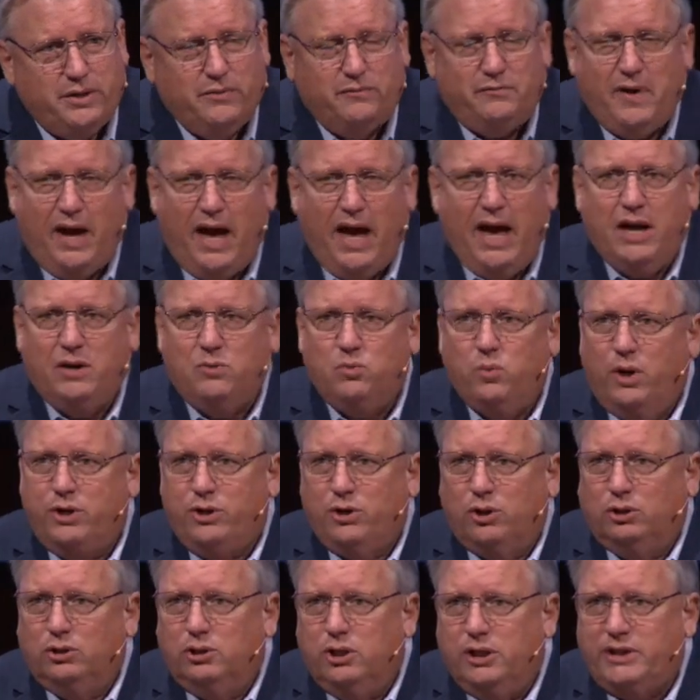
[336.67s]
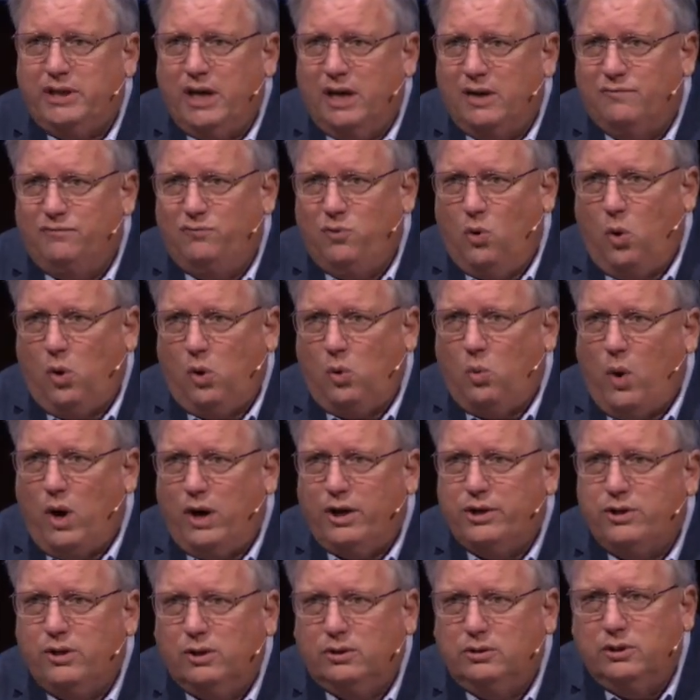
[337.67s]
to find what you're looking for
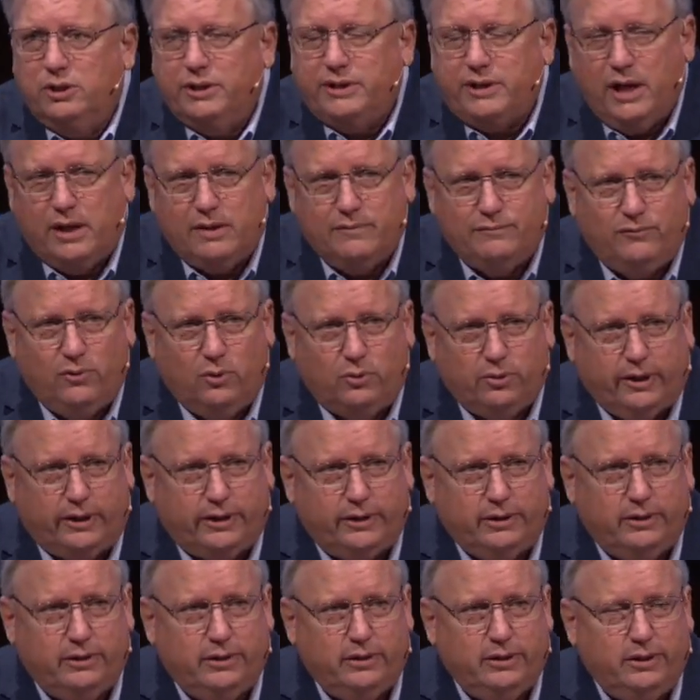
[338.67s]
where you're looking for it.